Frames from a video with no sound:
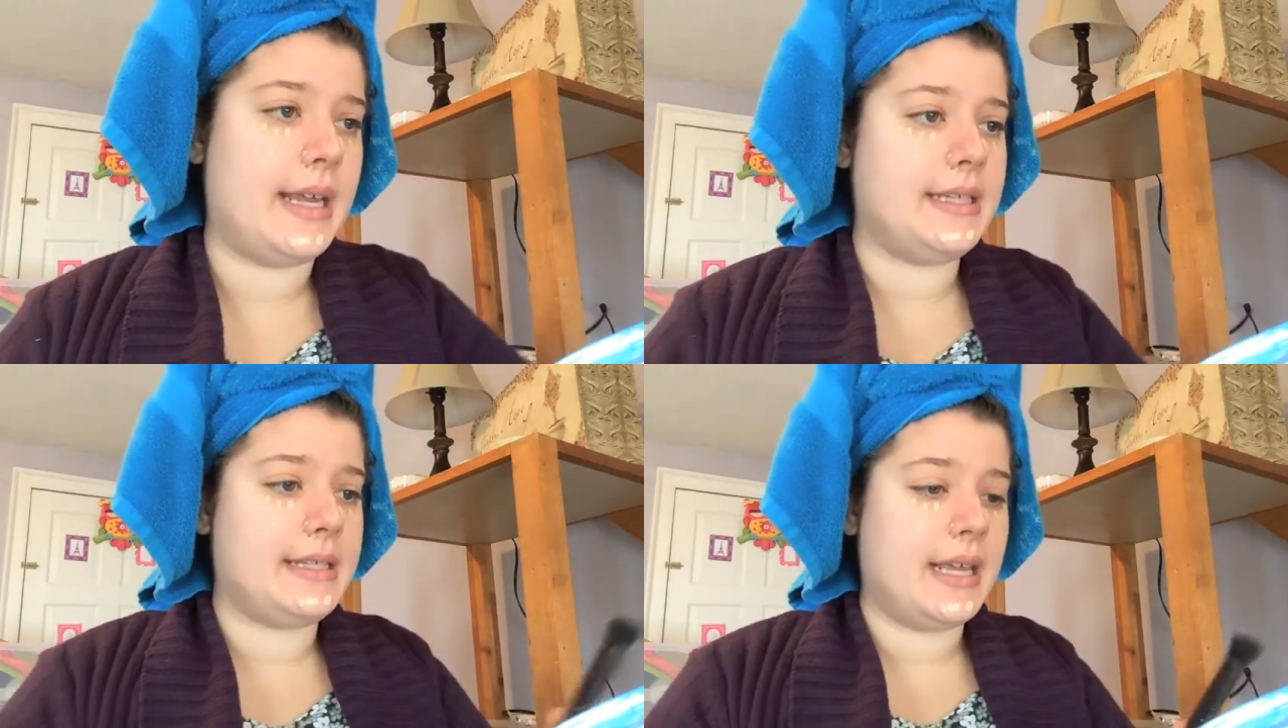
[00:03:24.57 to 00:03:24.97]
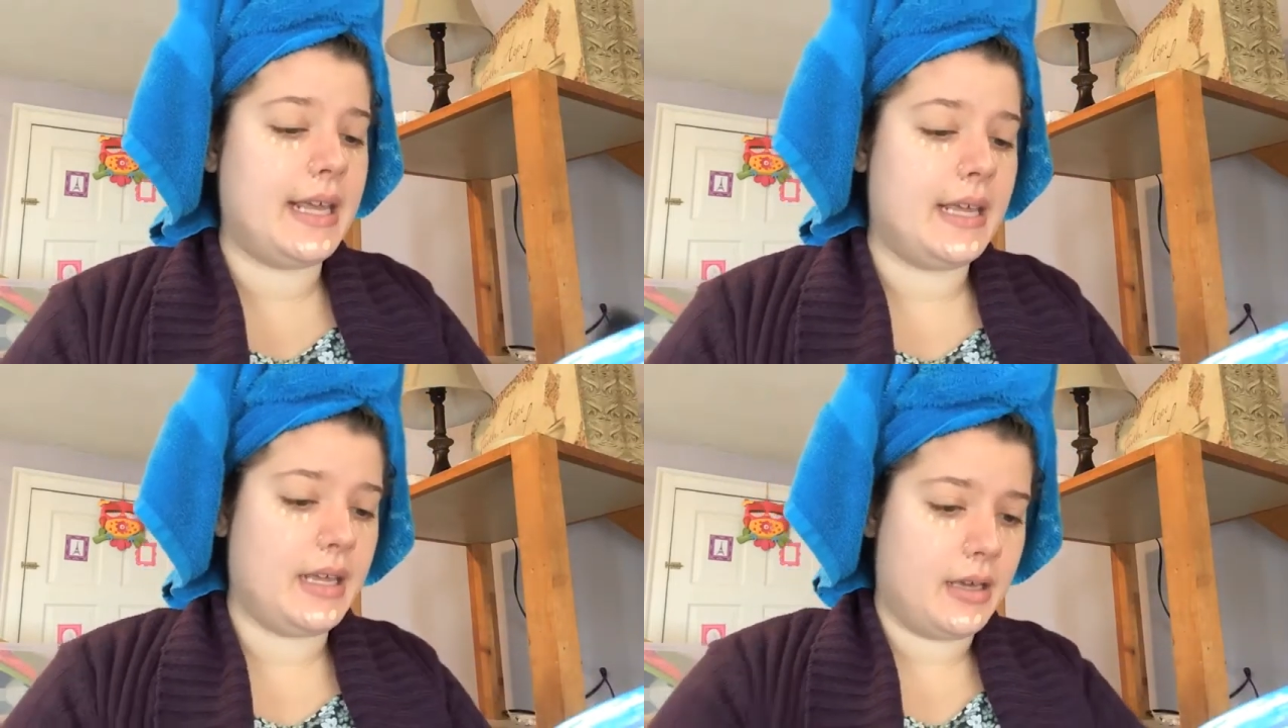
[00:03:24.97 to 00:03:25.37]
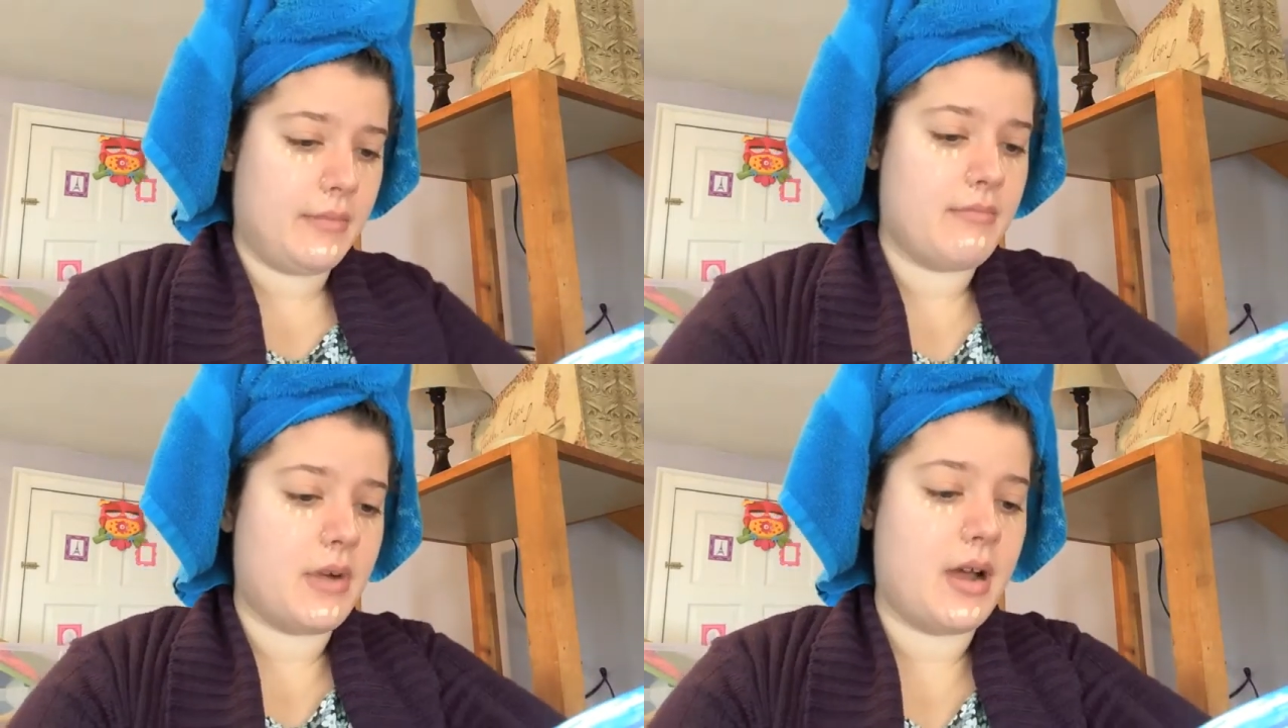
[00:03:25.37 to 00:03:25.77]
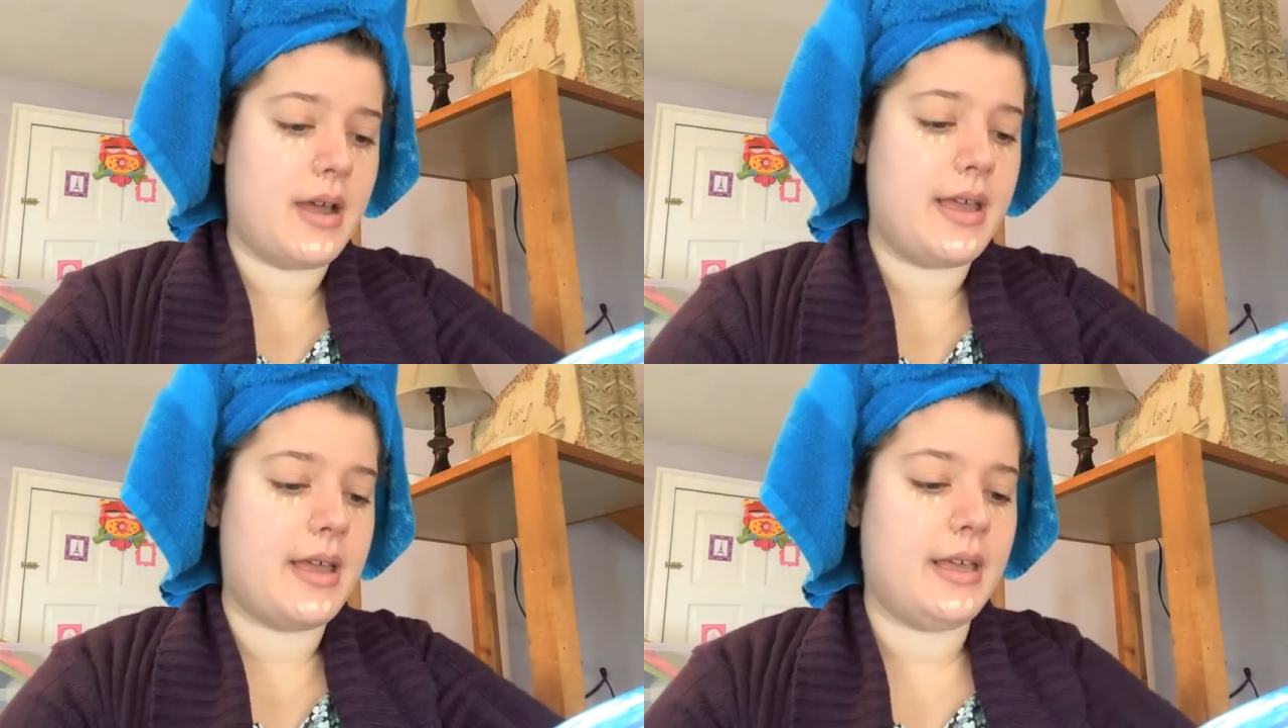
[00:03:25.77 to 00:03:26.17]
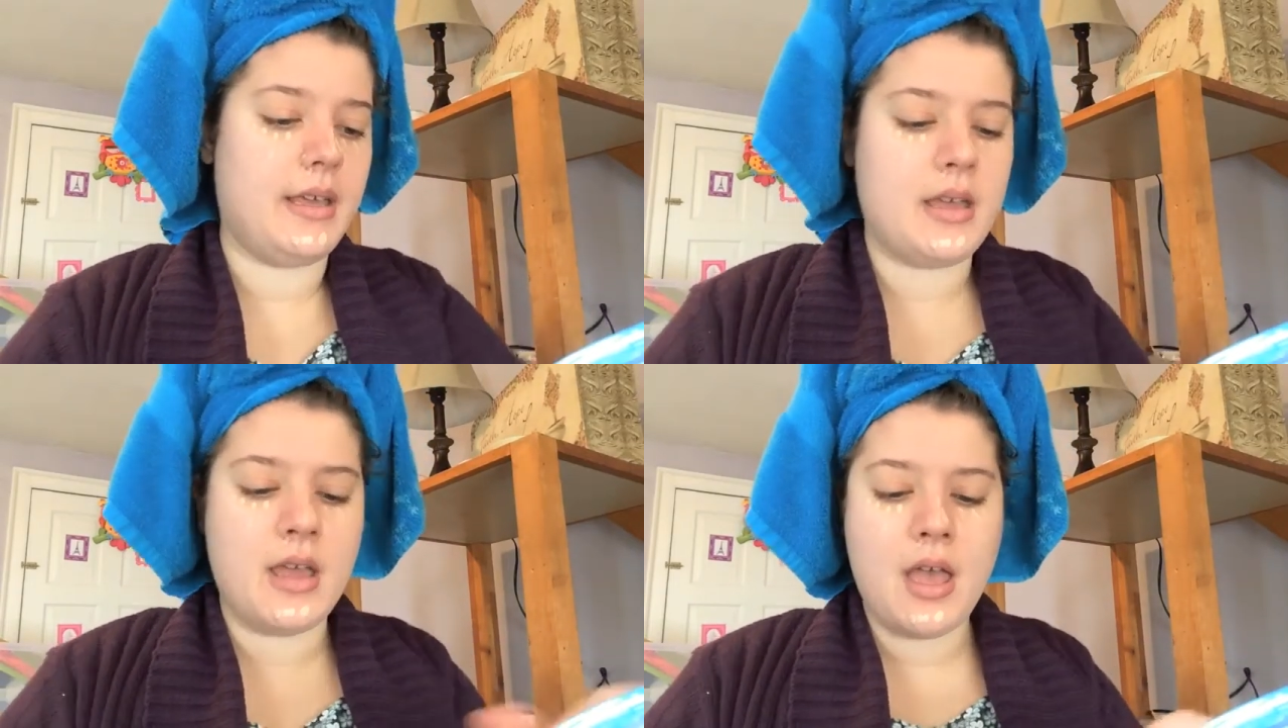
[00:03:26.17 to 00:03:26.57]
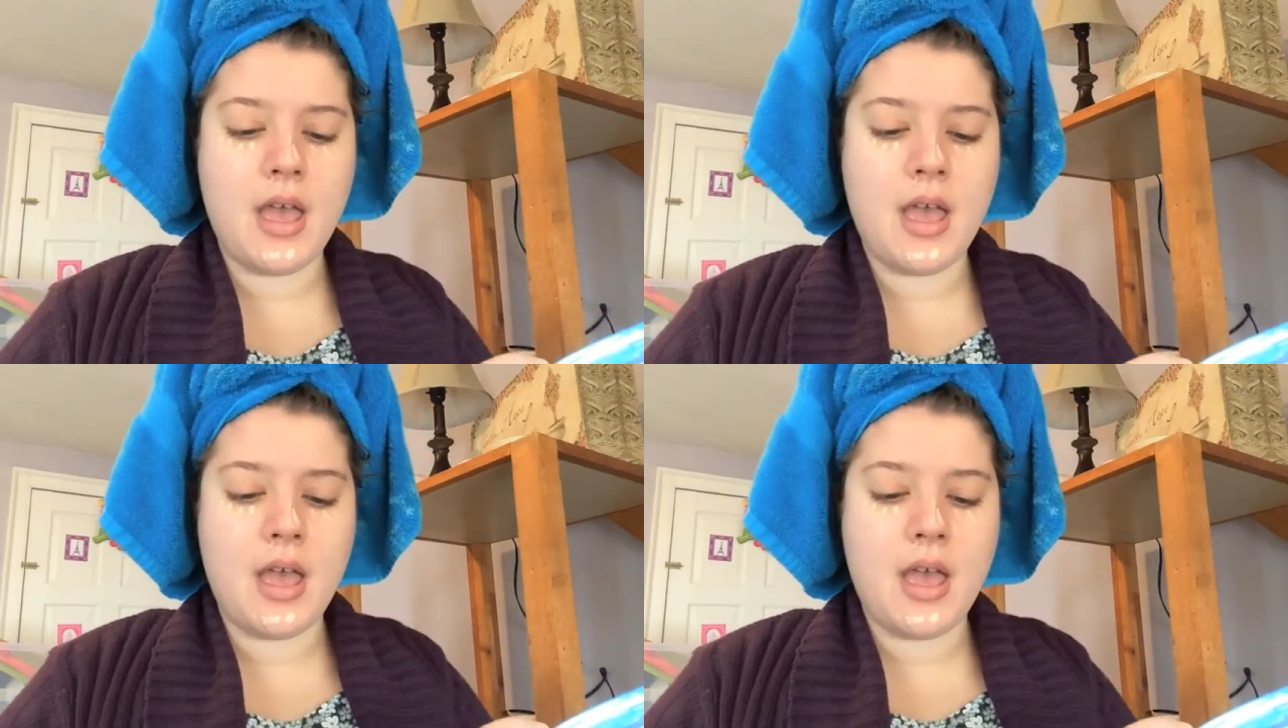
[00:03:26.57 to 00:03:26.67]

and take my